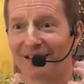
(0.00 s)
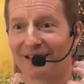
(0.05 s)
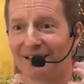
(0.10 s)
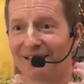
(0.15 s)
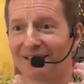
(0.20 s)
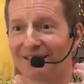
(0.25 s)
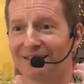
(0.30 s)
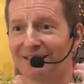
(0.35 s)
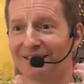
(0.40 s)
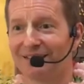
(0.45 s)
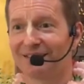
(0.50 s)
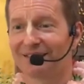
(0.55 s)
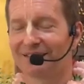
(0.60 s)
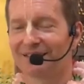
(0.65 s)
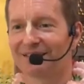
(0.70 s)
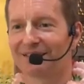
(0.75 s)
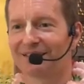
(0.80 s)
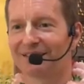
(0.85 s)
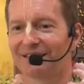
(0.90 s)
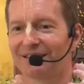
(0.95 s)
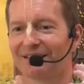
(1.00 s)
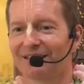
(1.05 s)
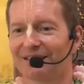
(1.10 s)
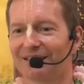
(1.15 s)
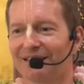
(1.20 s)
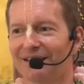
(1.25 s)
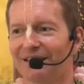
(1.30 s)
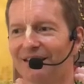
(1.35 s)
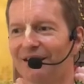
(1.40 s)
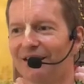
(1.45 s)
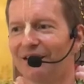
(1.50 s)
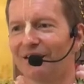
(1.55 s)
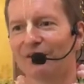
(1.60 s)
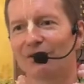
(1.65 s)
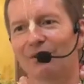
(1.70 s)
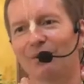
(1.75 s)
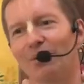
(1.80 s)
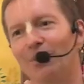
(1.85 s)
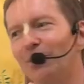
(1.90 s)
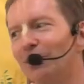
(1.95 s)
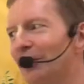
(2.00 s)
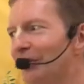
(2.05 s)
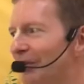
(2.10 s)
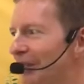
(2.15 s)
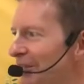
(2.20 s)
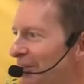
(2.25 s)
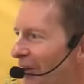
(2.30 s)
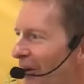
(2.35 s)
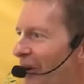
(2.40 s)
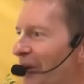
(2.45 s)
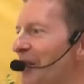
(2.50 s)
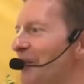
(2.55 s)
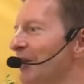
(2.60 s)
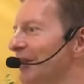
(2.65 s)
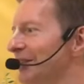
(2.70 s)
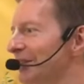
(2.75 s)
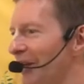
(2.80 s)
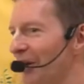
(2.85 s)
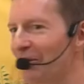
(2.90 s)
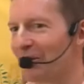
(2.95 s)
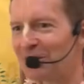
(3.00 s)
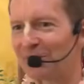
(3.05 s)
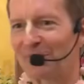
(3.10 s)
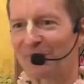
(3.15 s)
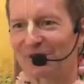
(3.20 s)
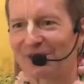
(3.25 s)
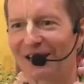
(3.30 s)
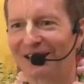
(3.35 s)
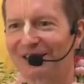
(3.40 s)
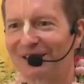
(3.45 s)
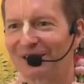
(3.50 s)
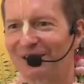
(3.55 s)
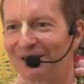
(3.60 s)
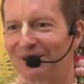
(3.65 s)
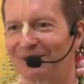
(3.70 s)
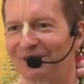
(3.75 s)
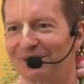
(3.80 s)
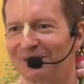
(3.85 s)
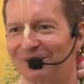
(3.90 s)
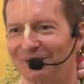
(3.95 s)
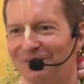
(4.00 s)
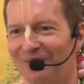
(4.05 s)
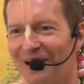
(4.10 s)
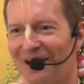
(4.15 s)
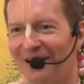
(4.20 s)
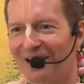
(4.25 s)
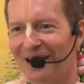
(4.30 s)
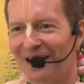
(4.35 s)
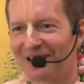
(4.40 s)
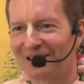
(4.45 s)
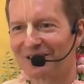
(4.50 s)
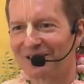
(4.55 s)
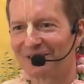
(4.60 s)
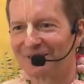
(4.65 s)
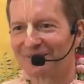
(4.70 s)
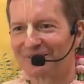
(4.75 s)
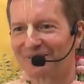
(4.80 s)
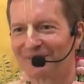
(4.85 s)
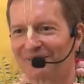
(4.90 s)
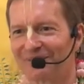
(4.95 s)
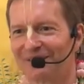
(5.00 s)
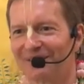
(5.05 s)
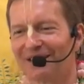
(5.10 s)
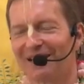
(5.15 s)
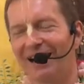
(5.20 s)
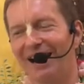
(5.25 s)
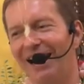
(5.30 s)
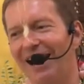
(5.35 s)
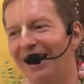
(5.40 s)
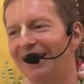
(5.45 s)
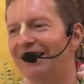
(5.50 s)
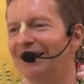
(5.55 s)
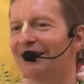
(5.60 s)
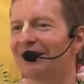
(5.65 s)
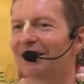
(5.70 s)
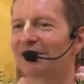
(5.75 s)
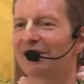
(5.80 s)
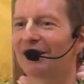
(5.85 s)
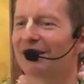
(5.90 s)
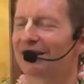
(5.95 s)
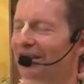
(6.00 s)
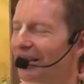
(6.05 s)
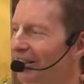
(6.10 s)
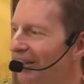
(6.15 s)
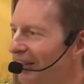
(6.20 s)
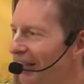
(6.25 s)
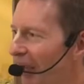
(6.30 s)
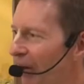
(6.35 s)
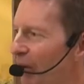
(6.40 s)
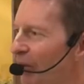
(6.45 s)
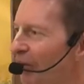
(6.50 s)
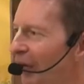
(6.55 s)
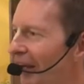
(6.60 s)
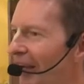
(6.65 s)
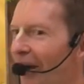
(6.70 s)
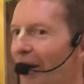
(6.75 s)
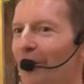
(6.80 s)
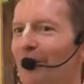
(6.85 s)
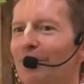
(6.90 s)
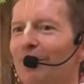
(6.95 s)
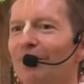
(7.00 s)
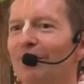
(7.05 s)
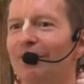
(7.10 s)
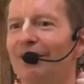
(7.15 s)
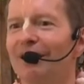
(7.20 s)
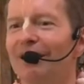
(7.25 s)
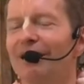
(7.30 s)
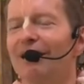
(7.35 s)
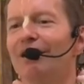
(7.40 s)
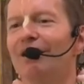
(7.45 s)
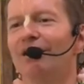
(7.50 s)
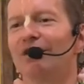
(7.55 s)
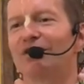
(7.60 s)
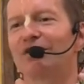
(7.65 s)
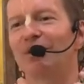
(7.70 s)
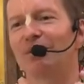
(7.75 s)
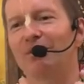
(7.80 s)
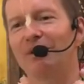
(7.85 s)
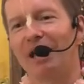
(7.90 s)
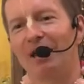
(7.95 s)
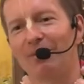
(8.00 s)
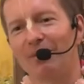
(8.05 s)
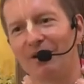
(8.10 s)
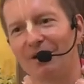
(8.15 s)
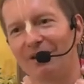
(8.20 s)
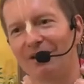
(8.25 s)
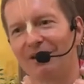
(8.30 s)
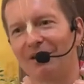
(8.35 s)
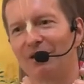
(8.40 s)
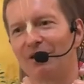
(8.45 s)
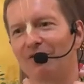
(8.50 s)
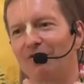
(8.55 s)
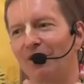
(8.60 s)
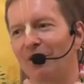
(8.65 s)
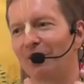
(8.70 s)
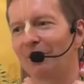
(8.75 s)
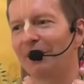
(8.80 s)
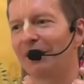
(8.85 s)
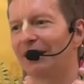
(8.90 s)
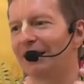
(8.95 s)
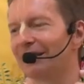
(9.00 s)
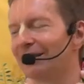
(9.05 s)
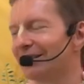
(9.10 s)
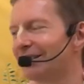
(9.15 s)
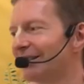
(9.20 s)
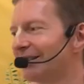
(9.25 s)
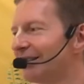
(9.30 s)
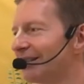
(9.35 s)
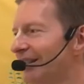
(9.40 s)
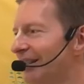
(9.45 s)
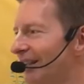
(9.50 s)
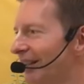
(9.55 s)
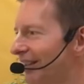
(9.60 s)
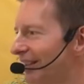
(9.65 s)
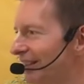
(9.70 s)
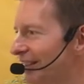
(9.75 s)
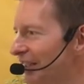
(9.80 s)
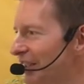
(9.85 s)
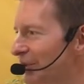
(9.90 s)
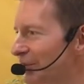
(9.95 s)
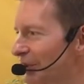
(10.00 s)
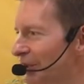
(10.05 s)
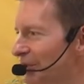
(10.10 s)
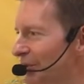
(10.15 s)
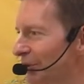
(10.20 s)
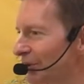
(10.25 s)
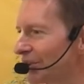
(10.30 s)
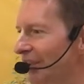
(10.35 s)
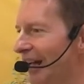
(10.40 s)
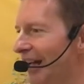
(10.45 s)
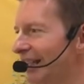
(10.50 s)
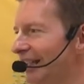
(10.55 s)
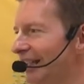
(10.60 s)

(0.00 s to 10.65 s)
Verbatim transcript: Huh? So all of these arguments I was presenting to Maharaj, and he listened. They were very humble, so they were following uh, these rituals and